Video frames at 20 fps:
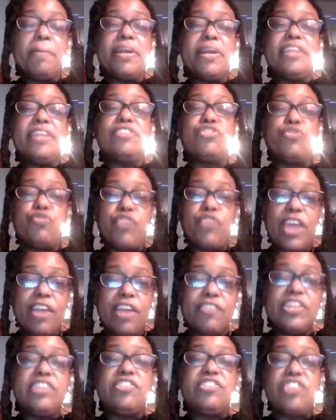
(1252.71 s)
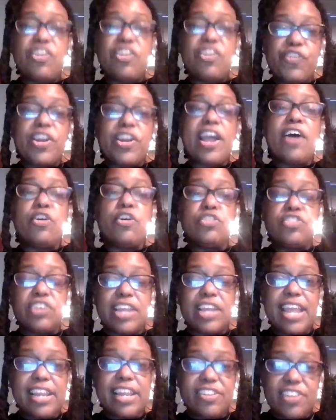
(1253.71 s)
But it's very difficult
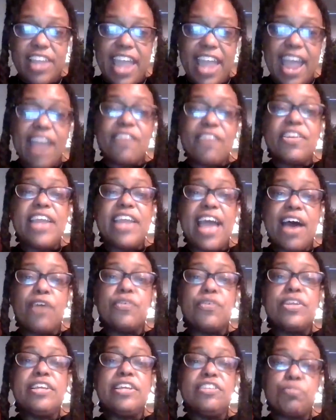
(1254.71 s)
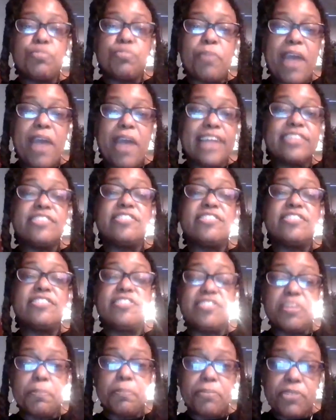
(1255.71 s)
to carry out his practices
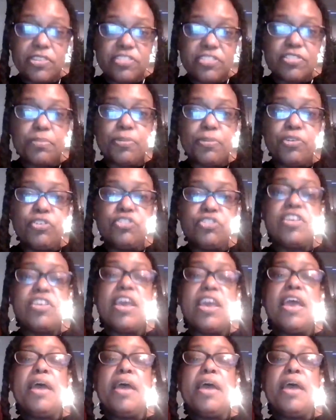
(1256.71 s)
and principles